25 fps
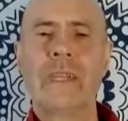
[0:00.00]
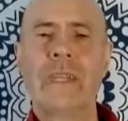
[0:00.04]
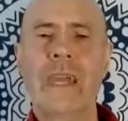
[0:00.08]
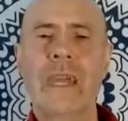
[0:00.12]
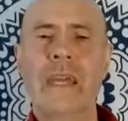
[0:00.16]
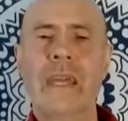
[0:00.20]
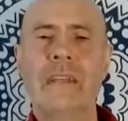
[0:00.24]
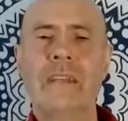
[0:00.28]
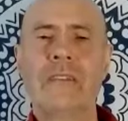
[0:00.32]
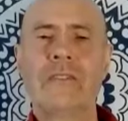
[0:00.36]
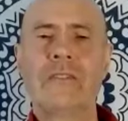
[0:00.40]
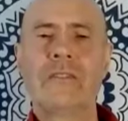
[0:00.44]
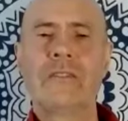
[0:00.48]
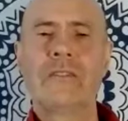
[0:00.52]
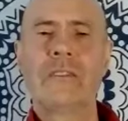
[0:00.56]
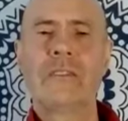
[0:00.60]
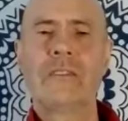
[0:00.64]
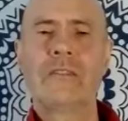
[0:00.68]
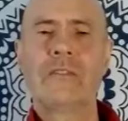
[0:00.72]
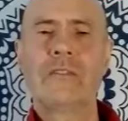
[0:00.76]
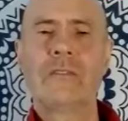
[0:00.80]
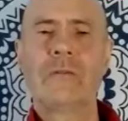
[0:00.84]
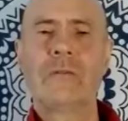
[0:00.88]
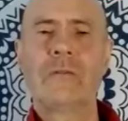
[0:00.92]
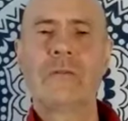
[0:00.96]

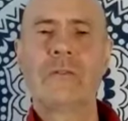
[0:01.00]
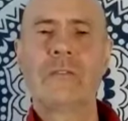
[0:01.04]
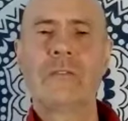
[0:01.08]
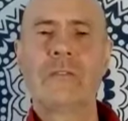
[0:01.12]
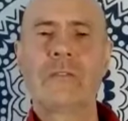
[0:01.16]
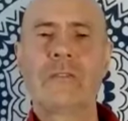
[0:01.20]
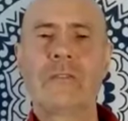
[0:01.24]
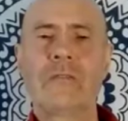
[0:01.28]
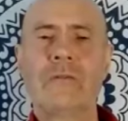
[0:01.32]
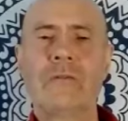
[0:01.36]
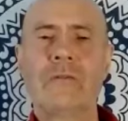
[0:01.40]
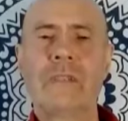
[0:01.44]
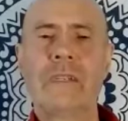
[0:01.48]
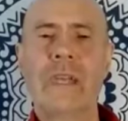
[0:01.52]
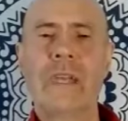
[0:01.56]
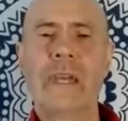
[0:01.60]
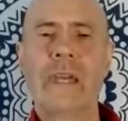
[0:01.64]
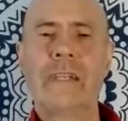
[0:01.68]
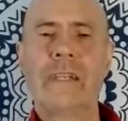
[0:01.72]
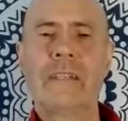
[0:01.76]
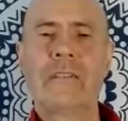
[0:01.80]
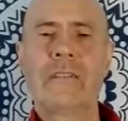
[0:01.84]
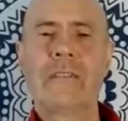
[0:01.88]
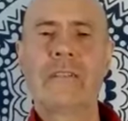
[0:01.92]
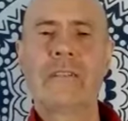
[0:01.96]
energies of the
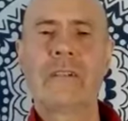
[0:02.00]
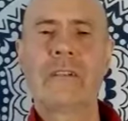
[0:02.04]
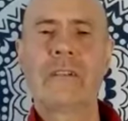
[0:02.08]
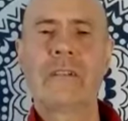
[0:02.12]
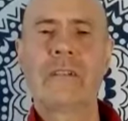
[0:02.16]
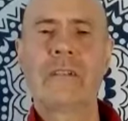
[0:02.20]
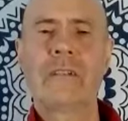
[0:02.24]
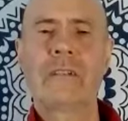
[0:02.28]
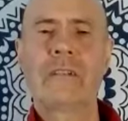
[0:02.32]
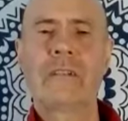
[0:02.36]
Creator,